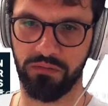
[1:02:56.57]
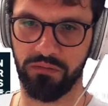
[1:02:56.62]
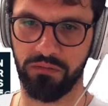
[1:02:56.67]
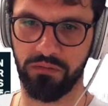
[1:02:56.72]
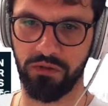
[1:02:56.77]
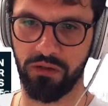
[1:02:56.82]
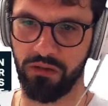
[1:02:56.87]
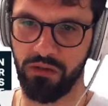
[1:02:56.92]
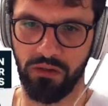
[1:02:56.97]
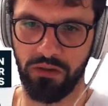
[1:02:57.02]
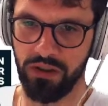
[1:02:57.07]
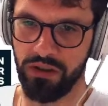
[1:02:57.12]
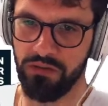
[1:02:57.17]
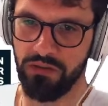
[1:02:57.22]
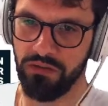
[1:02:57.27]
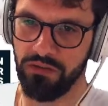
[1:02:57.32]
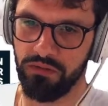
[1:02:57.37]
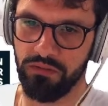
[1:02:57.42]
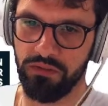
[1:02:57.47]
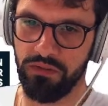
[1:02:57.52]
you don't need
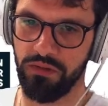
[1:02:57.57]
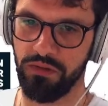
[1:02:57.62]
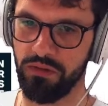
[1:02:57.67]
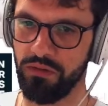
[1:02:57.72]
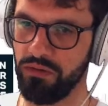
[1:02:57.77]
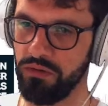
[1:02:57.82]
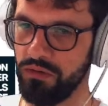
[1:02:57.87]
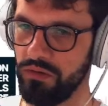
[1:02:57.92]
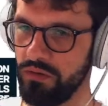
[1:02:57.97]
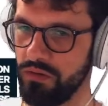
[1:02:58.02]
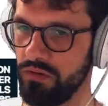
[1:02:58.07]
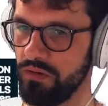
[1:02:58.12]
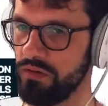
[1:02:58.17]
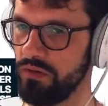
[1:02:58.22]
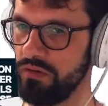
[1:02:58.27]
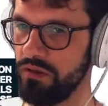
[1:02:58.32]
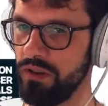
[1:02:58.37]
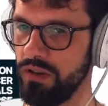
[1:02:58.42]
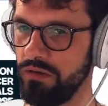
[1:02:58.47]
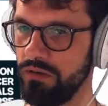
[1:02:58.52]
to use
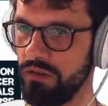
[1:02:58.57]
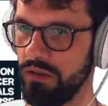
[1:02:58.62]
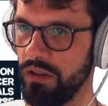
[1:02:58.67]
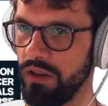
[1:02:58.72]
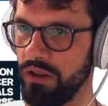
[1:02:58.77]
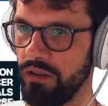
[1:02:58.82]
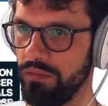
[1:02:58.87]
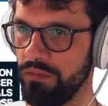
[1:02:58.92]
Houdini for that.